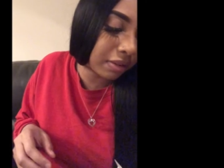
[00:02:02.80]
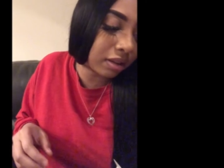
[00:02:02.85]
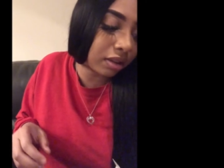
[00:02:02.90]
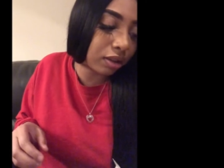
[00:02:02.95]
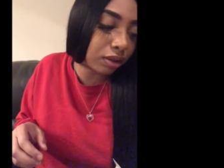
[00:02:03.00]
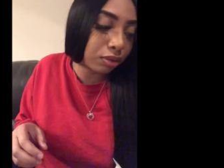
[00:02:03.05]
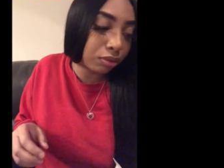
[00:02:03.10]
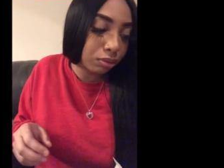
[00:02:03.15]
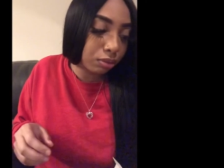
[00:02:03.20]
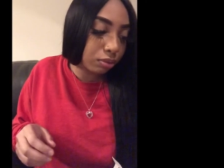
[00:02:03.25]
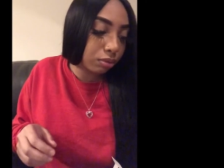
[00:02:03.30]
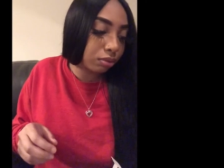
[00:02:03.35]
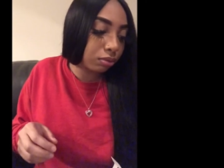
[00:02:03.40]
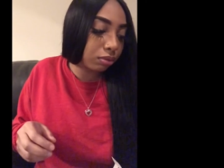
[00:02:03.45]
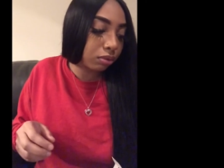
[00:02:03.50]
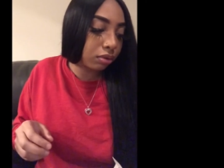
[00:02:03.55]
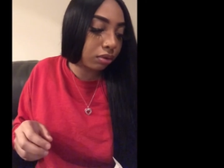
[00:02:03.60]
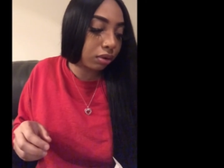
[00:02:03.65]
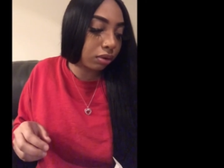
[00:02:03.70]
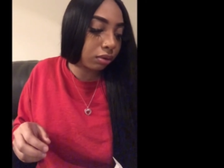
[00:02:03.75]
cuticle
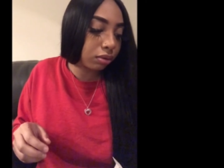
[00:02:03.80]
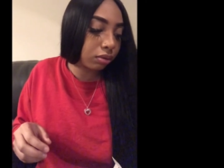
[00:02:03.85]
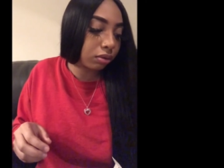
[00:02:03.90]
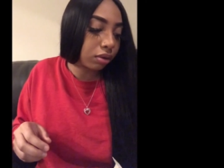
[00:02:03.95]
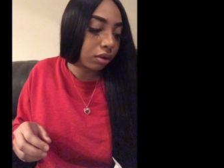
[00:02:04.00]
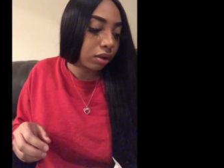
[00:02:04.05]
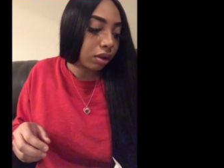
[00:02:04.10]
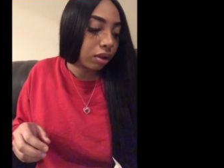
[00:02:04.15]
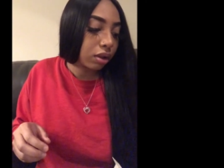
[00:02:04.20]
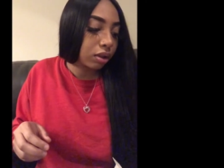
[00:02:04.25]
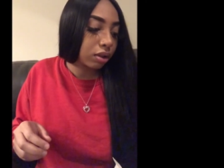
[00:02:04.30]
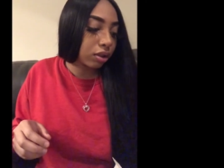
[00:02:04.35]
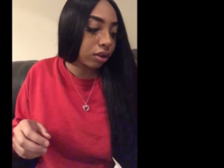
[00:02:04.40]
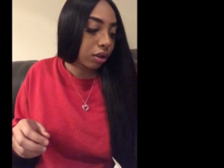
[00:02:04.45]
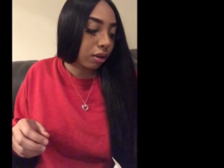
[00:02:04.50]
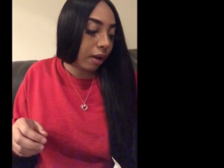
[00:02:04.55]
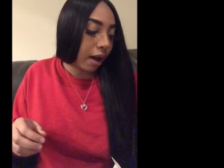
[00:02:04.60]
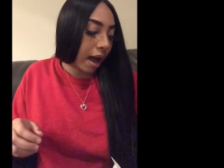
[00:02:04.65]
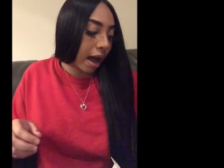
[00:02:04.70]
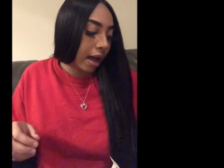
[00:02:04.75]
oil, so
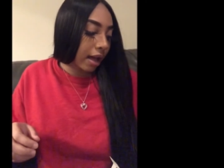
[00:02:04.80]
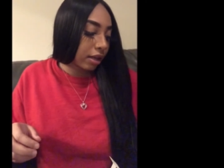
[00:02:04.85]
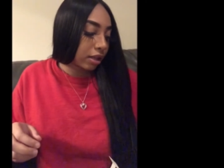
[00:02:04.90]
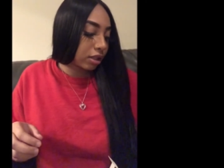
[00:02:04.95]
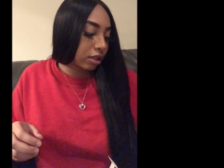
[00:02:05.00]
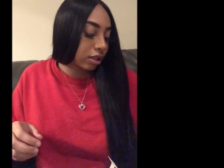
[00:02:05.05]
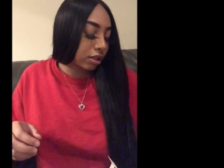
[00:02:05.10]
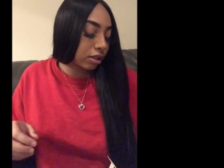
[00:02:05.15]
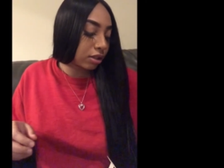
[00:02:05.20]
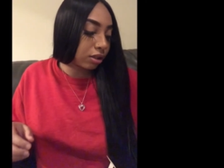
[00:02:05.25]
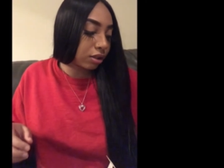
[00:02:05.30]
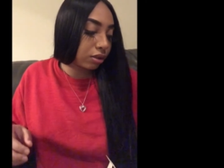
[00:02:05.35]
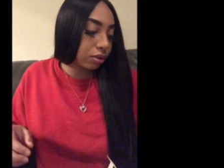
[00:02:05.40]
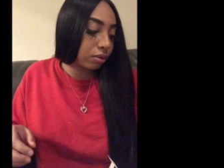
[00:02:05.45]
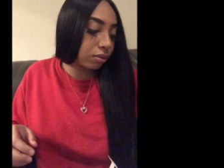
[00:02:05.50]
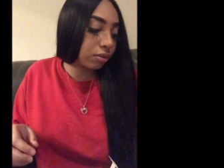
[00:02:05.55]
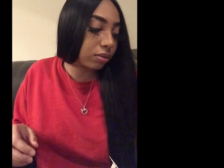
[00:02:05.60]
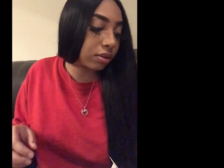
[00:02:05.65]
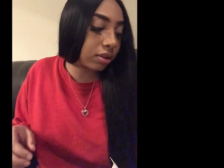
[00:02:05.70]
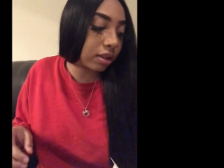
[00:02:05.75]
I just
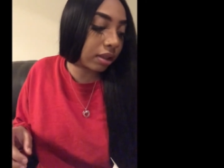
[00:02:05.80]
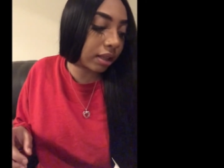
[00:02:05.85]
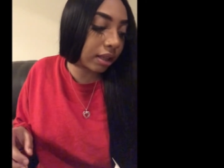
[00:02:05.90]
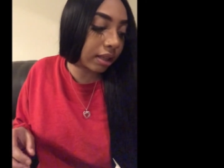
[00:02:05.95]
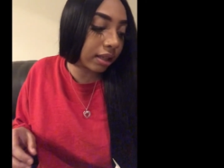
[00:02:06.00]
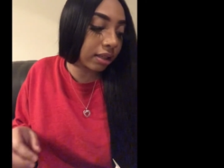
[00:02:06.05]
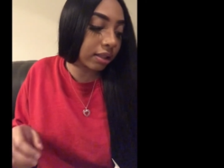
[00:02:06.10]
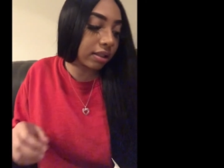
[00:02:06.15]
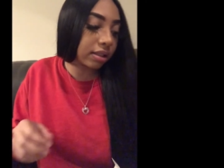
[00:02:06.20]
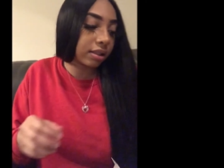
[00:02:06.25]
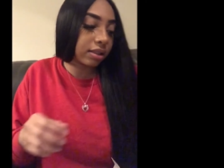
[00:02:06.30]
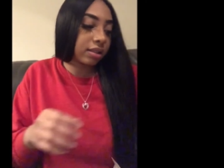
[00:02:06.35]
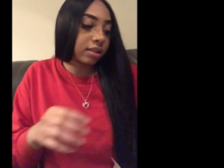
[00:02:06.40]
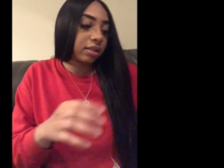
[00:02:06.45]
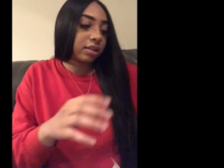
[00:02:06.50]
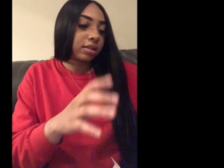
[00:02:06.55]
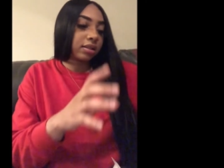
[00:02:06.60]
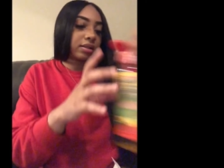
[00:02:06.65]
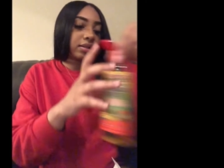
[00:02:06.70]
use this